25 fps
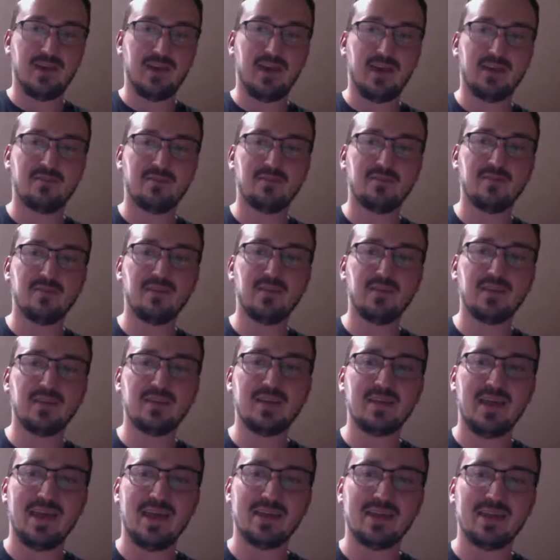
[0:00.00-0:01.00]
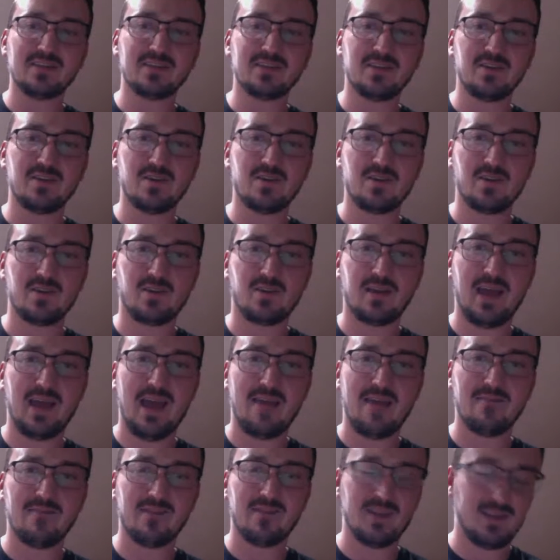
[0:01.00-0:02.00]
and filling the anterior
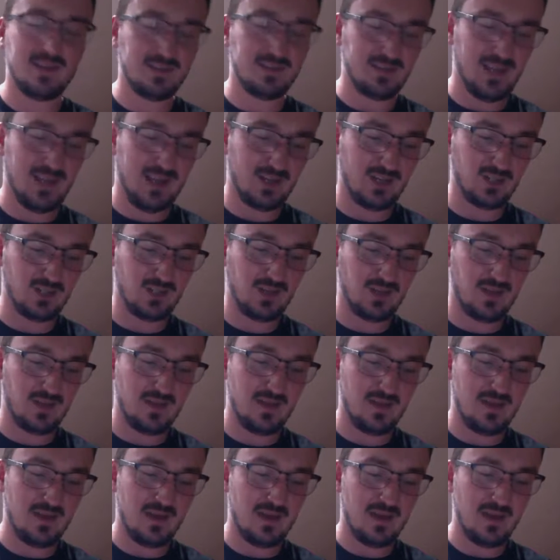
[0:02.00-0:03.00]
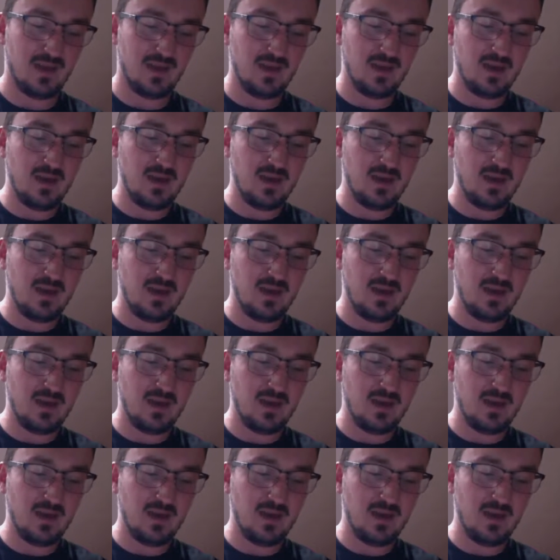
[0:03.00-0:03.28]
cavity is actually the